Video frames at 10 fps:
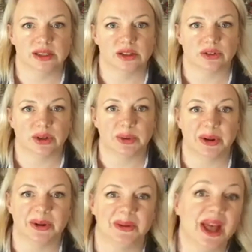Sorry,
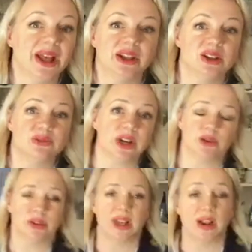no, it's fine
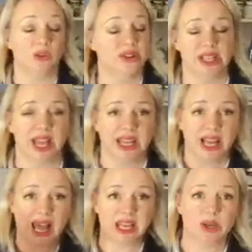on it. Honestly,
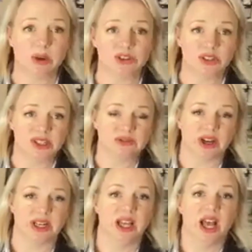any question is fine.